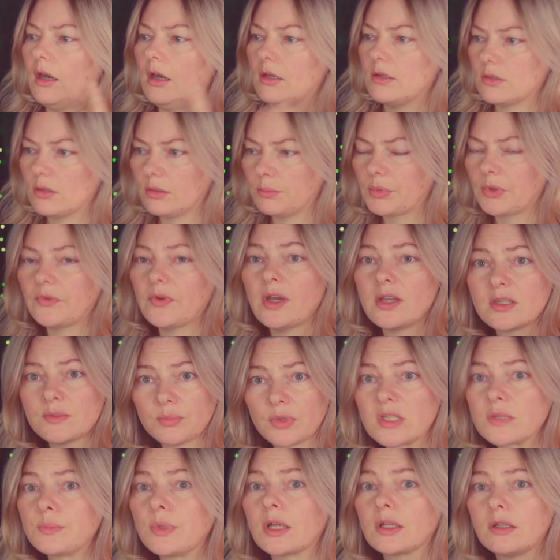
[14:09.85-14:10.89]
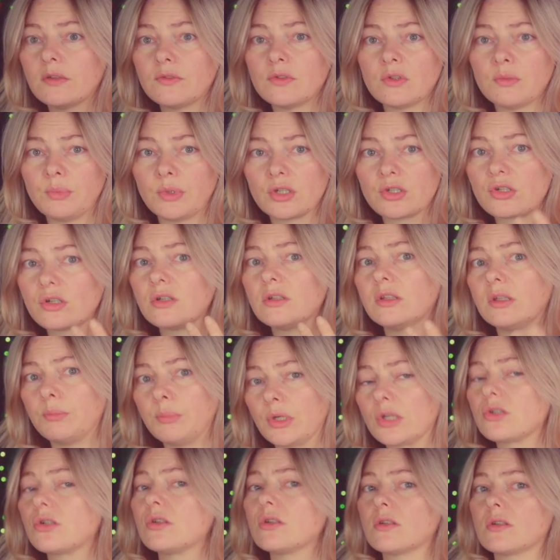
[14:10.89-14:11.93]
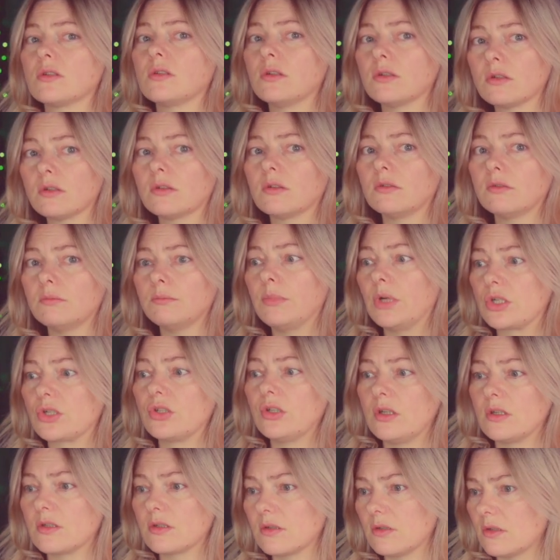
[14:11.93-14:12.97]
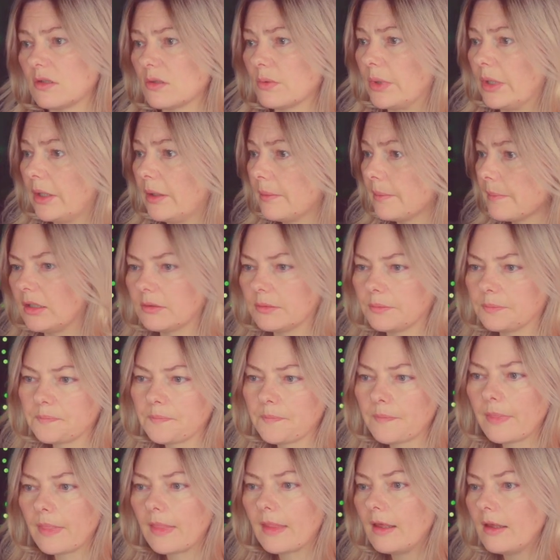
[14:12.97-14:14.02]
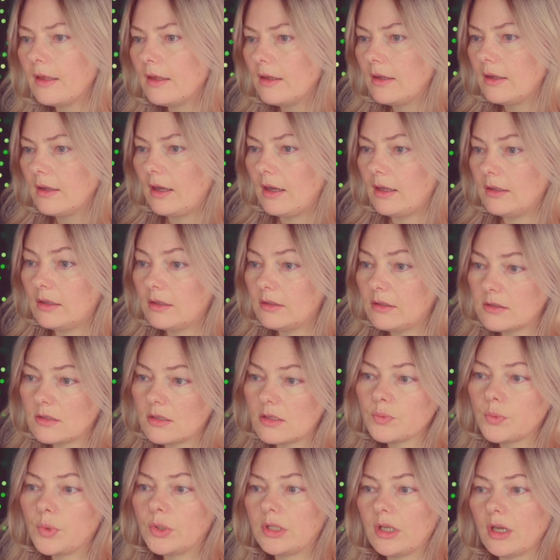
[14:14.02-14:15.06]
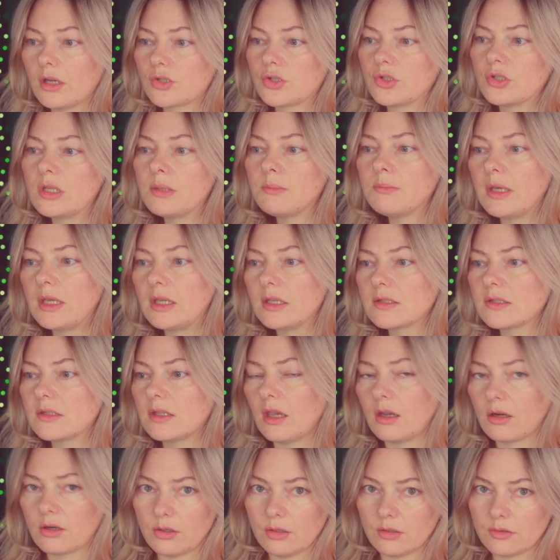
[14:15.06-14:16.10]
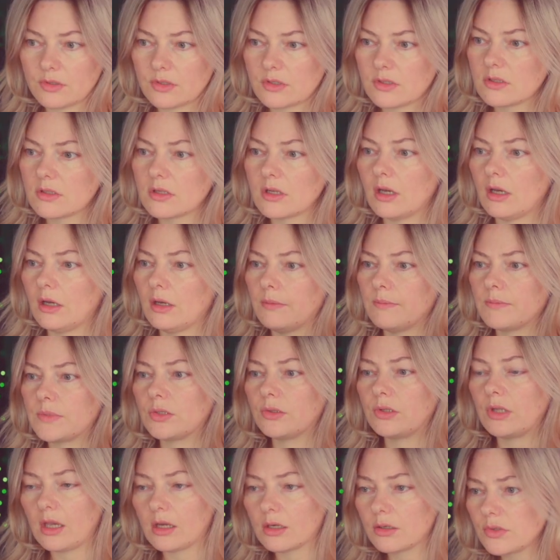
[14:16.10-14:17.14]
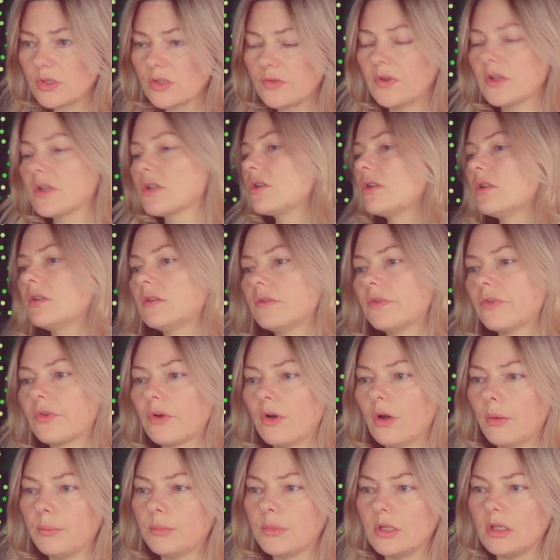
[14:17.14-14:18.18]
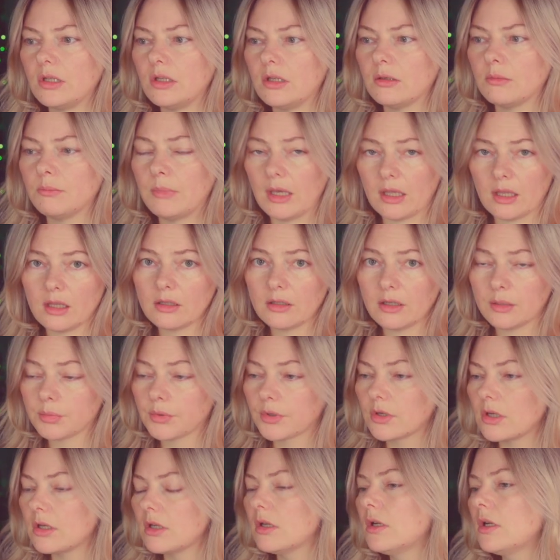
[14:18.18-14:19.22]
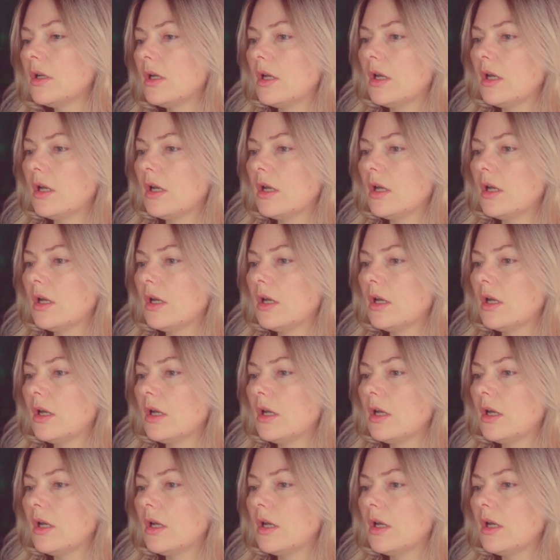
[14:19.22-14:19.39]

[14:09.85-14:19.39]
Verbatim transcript: So it provides perspective to the picture and the pictures look much nicer this way. And then this is what actually makes the arrows. Um, so the arrows function from the Makie library.